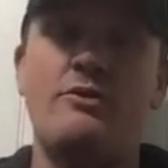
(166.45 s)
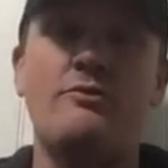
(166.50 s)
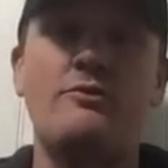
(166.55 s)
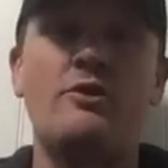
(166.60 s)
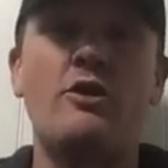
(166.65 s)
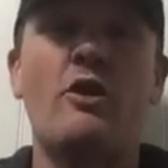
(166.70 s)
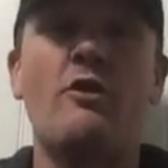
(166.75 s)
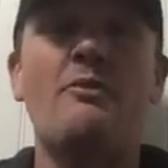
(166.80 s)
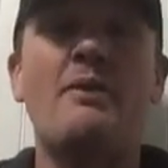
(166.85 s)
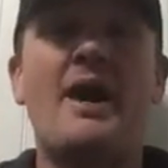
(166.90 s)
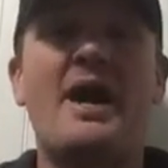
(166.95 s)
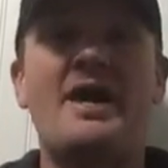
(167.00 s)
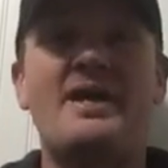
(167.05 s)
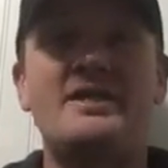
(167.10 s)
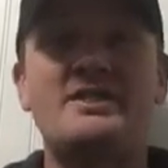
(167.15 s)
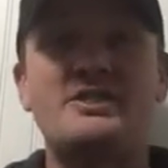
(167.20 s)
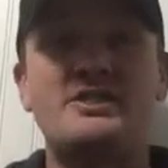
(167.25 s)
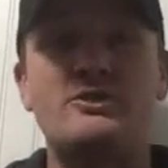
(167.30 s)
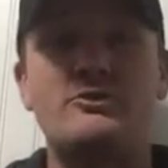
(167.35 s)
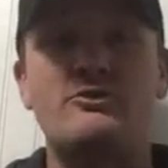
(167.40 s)
You go
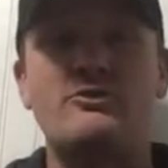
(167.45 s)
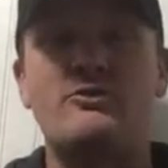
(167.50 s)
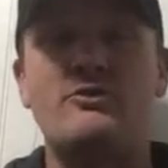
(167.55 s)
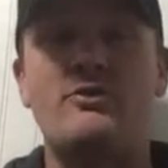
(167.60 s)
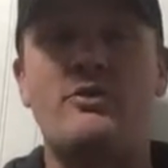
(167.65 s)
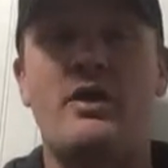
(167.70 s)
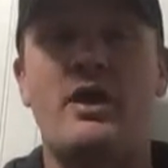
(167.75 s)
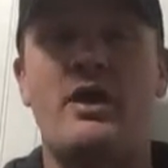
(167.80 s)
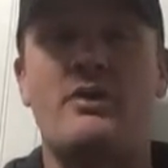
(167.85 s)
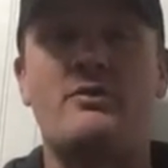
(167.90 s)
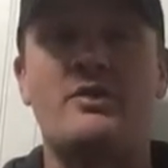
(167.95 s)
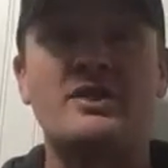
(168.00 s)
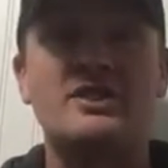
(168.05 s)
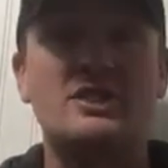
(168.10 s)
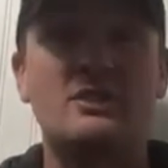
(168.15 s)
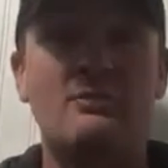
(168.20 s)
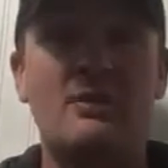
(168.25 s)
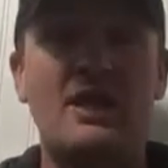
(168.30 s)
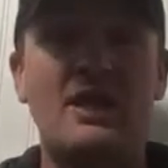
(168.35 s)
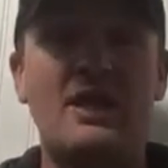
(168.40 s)
back to
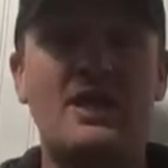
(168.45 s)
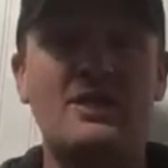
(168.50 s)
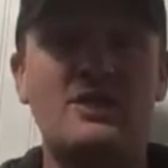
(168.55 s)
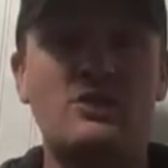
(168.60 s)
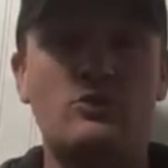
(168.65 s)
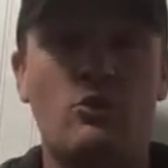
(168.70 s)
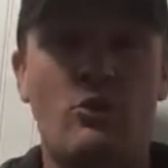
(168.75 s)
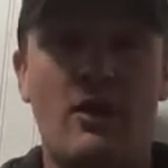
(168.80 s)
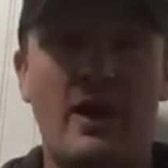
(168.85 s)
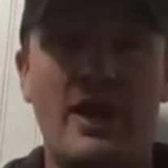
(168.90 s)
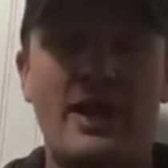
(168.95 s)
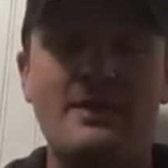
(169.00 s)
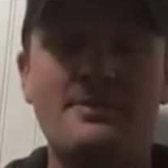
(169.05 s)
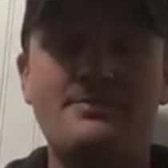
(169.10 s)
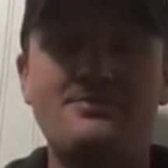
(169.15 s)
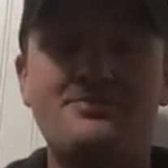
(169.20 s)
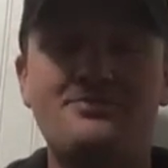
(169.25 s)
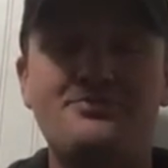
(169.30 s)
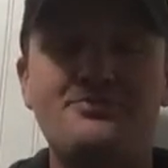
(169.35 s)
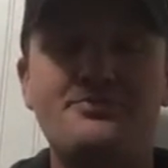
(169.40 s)
WrestleMania 20,